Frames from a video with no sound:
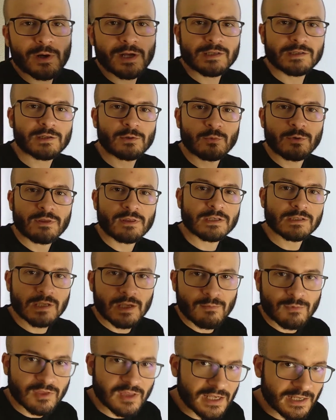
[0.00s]
answer with the
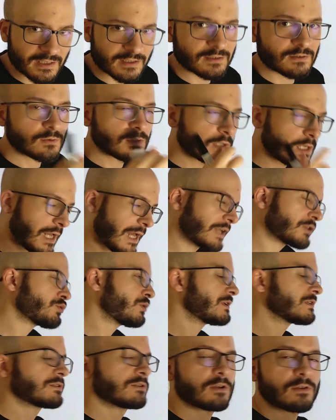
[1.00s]
same thing?
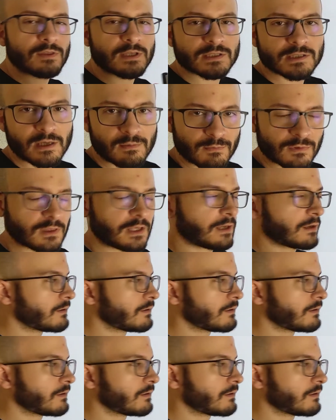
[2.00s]
Actually, it's not the same thing,